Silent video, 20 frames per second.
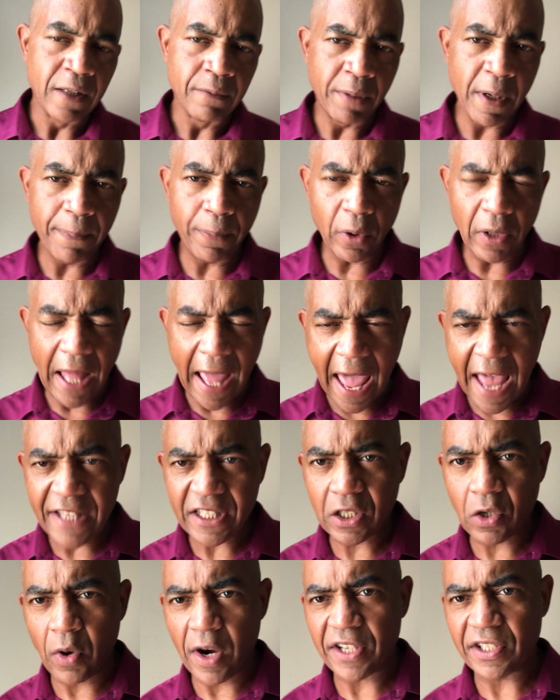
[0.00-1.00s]
People
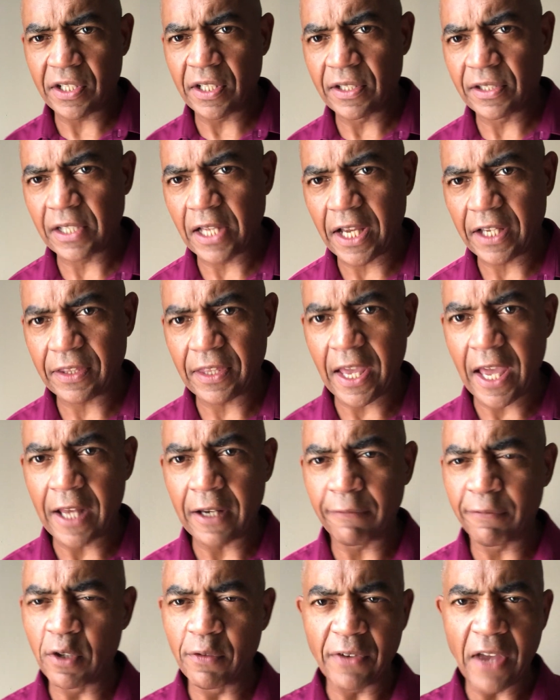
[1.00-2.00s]
ask questions like that.
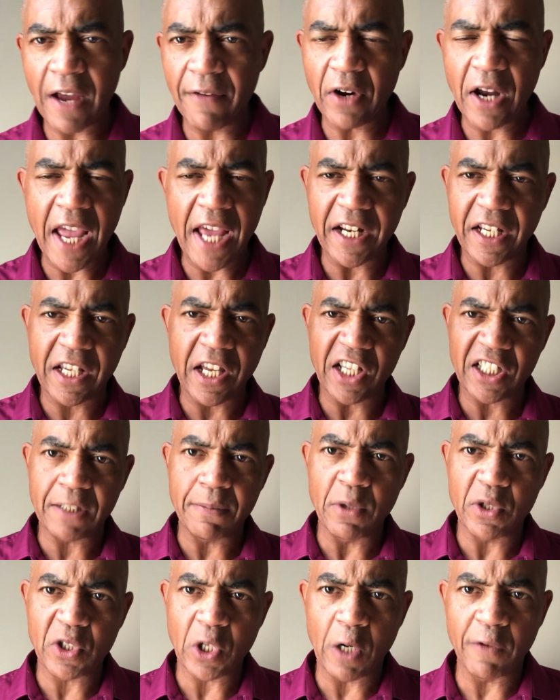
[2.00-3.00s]
If you've ever had a
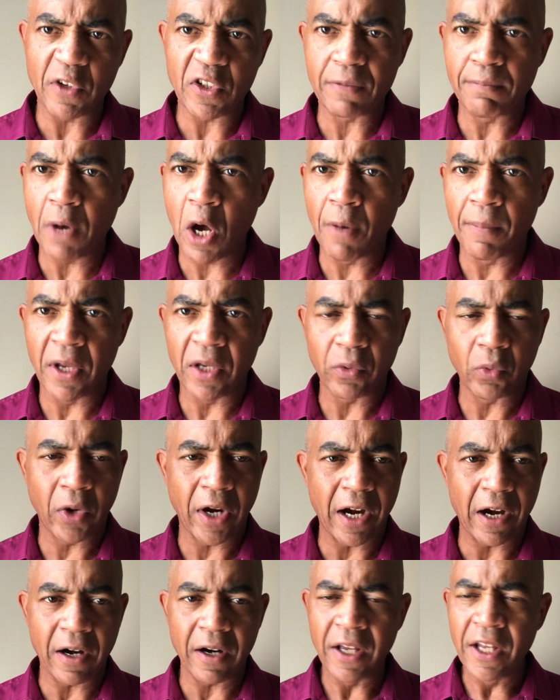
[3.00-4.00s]
customer service moment
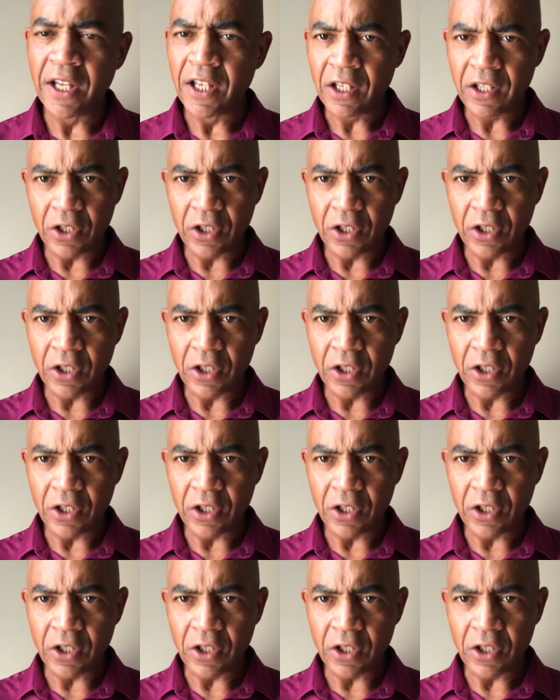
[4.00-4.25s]
where